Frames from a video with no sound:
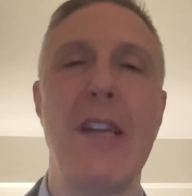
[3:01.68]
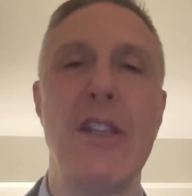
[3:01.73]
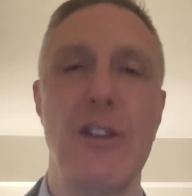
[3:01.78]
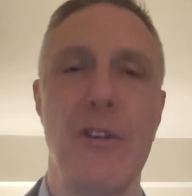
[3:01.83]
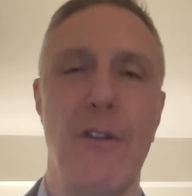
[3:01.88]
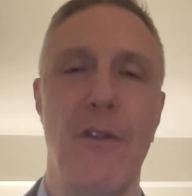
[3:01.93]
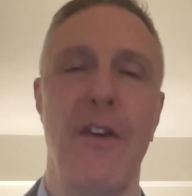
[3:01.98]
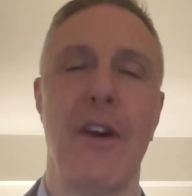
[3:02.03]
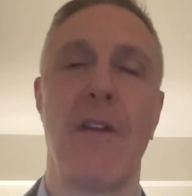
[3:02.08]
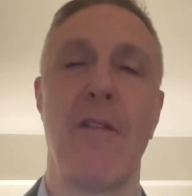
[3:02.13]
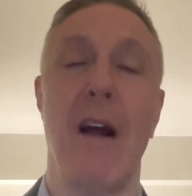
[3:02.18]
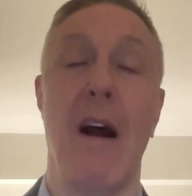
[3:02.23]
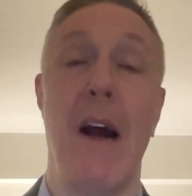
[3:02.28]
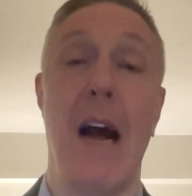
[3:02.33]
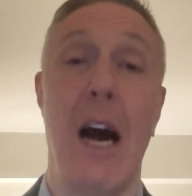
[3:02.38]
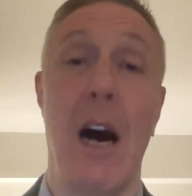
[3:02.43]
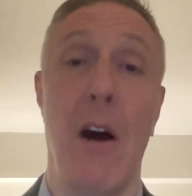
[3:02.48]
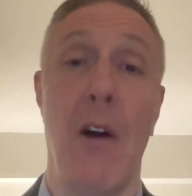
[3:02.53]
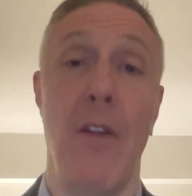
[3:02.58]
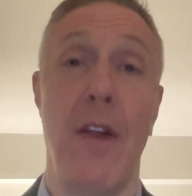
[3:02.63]
to figure out
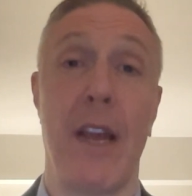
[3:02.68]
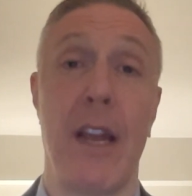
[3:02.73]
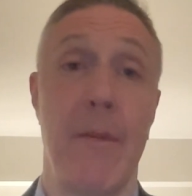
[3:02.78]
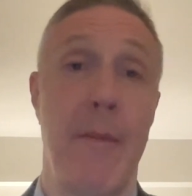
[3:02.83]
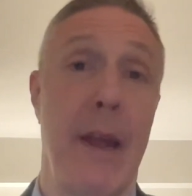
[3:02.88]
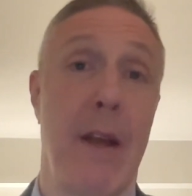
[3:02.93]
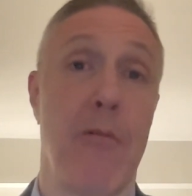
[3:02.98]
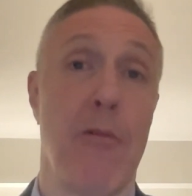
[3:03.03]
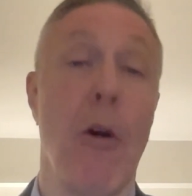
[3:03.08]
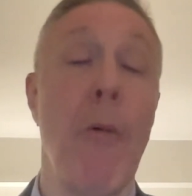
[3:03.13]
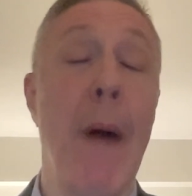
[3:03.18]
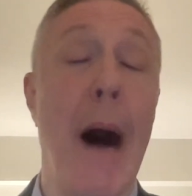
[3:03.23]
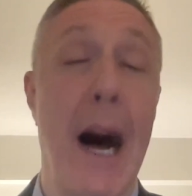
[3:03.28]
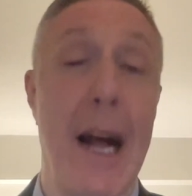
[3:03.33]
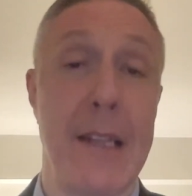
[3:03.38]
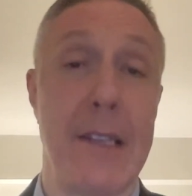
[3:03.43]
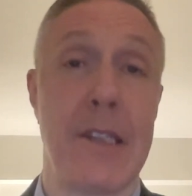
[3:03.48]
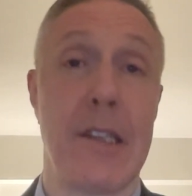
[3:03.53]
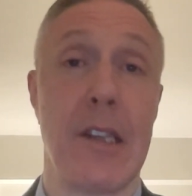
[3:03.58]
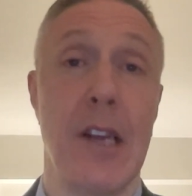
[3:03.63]
how they could make
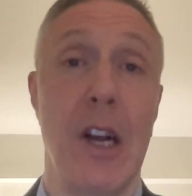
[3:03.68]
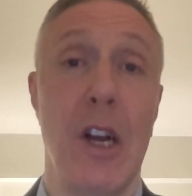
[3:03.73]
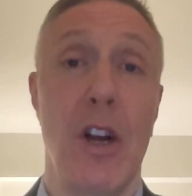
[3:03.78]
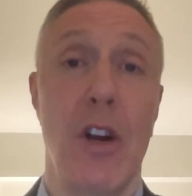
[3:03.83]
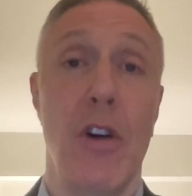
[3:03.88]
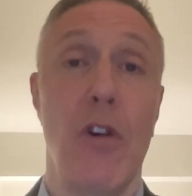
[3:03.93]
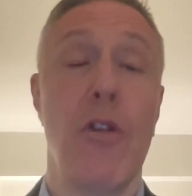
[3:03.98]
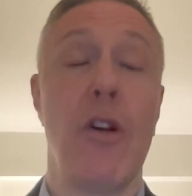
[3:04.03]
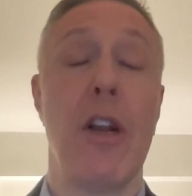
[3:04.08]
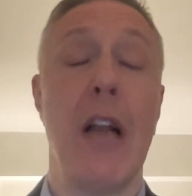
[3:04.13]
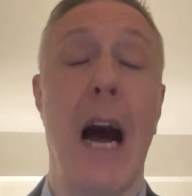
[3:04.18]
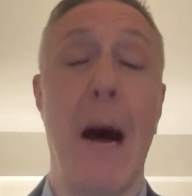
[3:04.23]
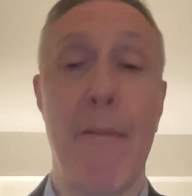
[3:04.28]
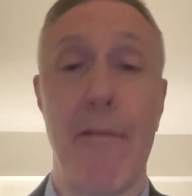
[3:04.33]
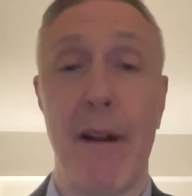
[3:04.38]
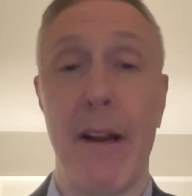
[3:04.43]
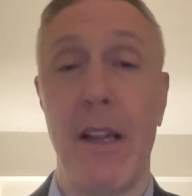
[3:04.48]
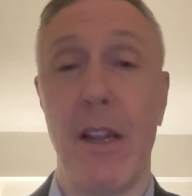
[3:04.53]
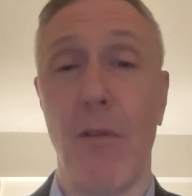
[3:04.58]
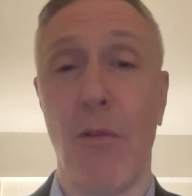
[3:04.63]
robots who could
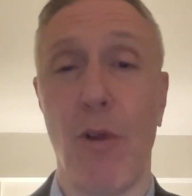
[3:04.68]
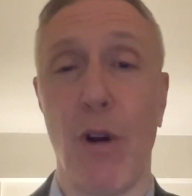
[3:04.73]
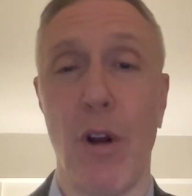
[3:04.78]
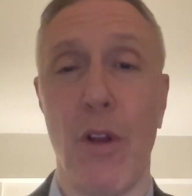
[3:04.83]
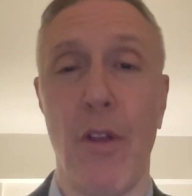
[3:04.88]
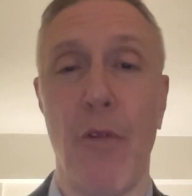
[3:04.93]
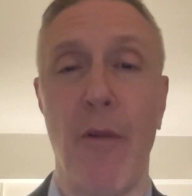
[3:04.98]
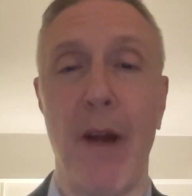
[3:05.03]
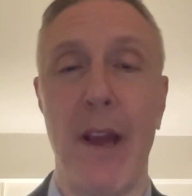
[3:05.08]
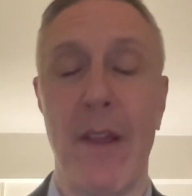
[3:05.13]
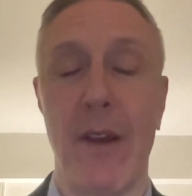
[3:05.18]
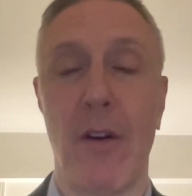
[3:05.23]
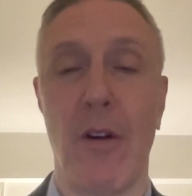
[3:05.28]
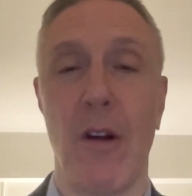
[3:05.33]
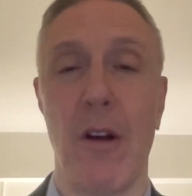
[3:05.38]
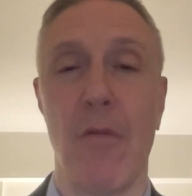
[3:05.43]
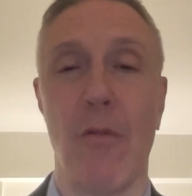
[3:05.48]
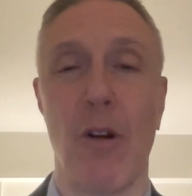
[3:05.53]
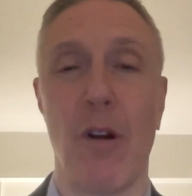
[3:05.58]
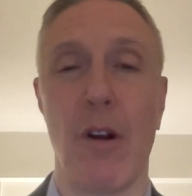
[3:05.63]
operate in the world the way the
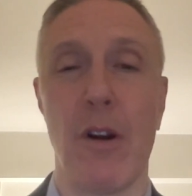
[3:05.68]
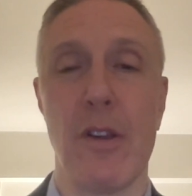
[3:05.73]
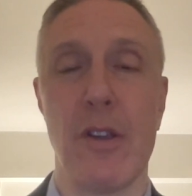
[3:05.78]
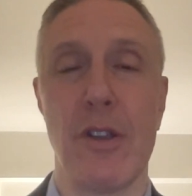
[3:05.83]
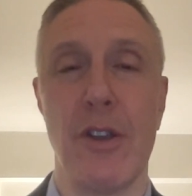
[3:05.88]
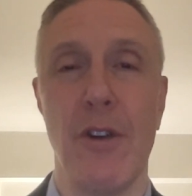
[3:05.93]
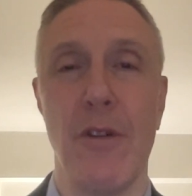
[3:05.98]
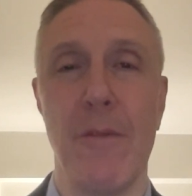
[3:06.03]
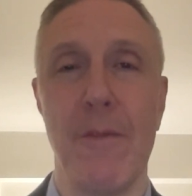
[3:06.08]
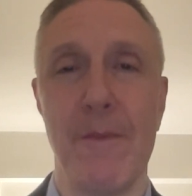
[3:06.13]
current workers do.